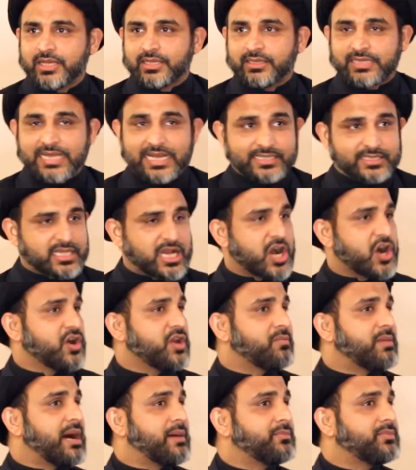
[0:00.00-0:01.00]
That's how
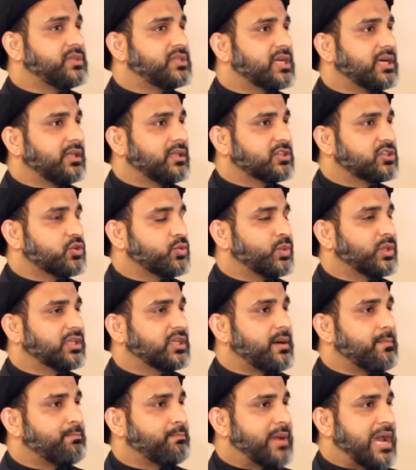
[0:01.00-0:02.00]
Imam dealt with
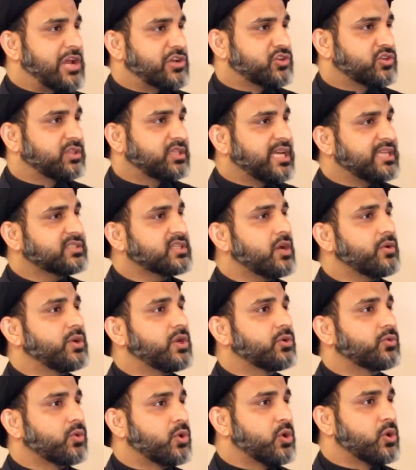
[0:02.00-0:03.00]
compassion. That's how
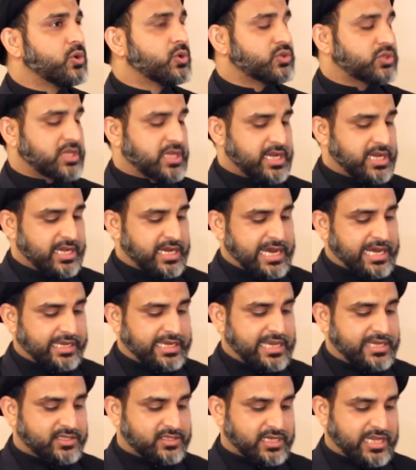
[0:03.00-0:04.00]
he rose
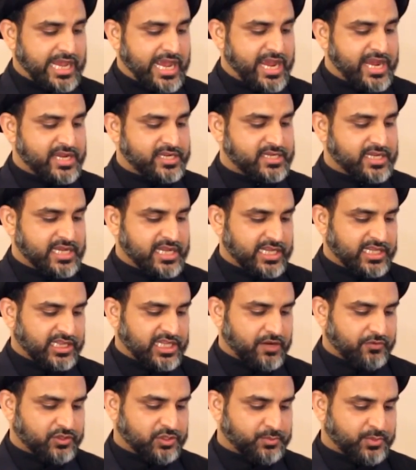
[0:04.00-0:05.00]
against hate
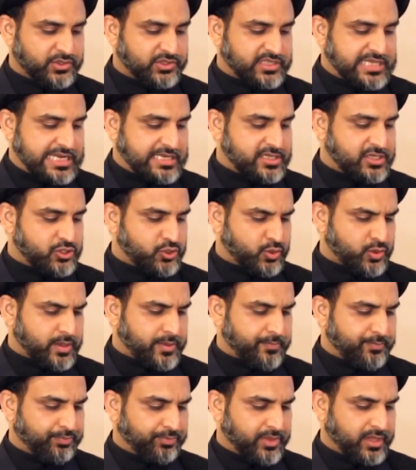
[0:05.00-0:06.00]
that was presented to
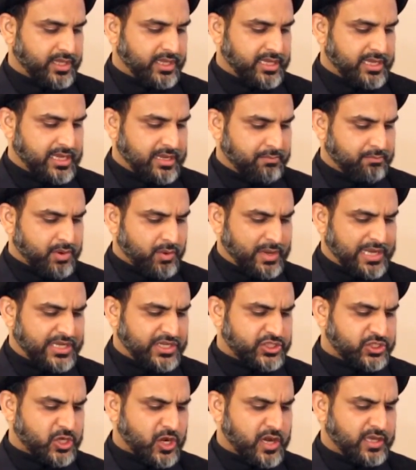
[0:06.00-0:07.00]
him. But when he
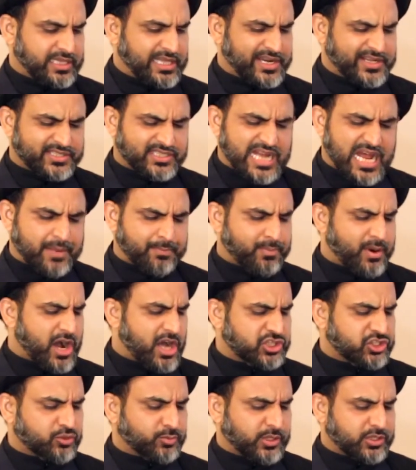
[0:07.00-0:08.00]
saw that it's not
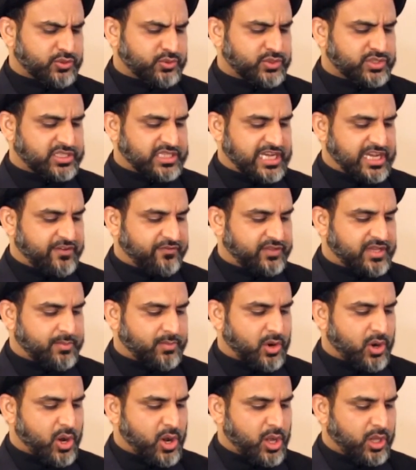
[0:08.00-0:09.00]
possible to save them
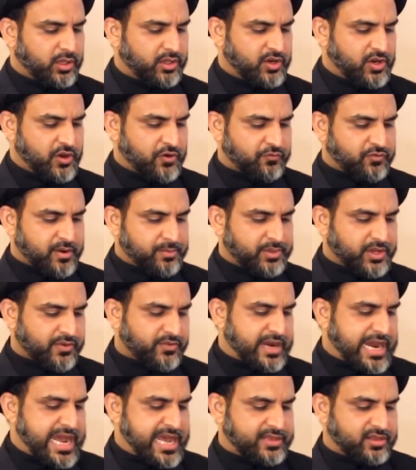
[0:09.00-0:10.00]
all from the
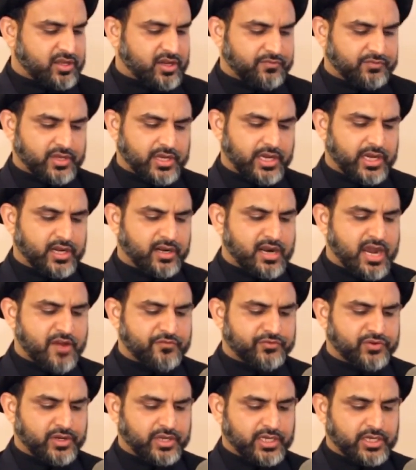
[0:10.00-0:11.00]
wrath of the
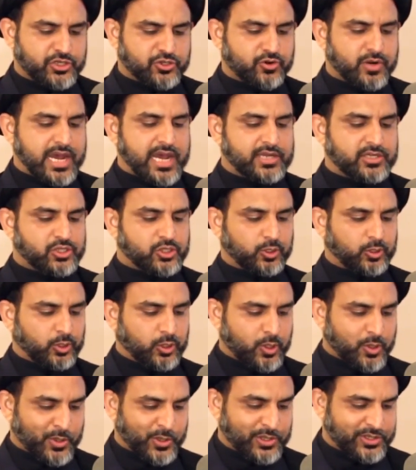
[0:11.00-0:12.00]
hereafter, he tried to
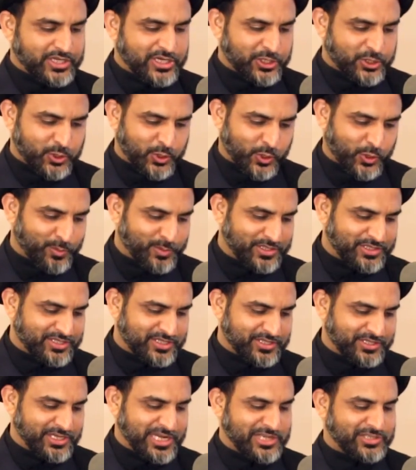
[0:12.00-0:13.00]
lower their
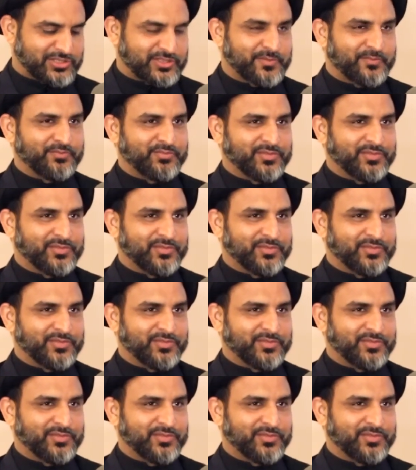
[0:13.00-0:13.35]
torment. Yes,